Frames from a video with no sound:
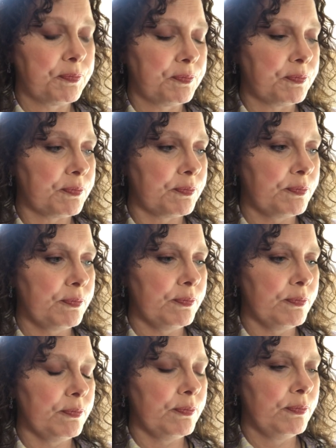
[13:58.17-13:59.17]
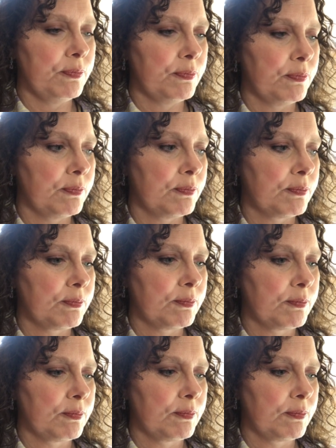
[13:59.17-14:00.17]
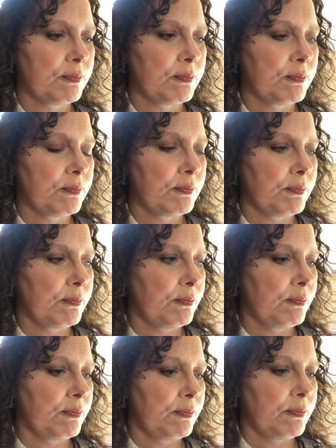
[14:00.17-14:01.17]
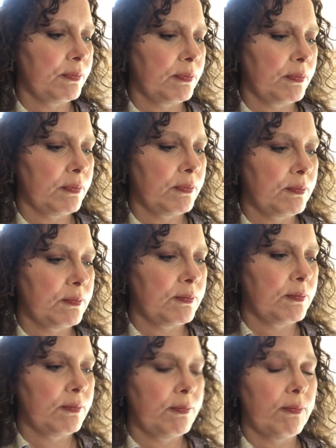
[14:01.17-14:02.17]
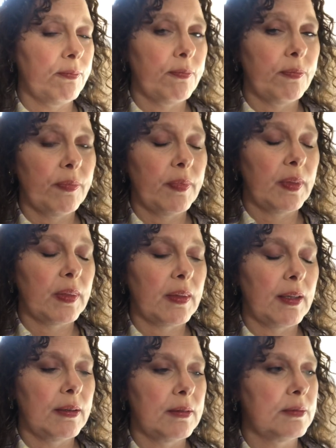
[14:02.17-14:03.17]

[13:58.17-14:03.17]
Nobody speaks.